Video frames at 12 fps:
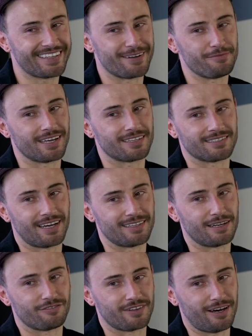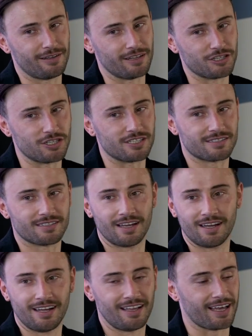I'm like, Zander, if that unleashes,
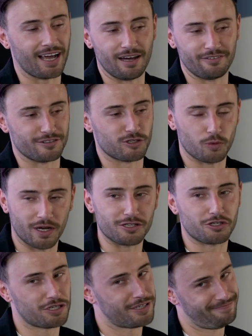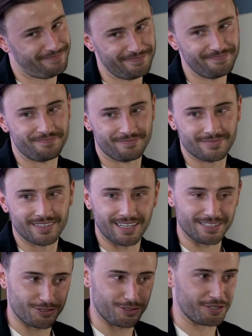like, I have a switch
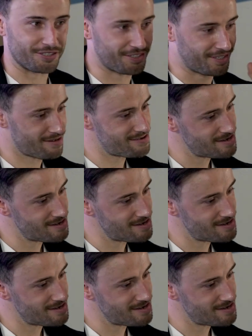that's just,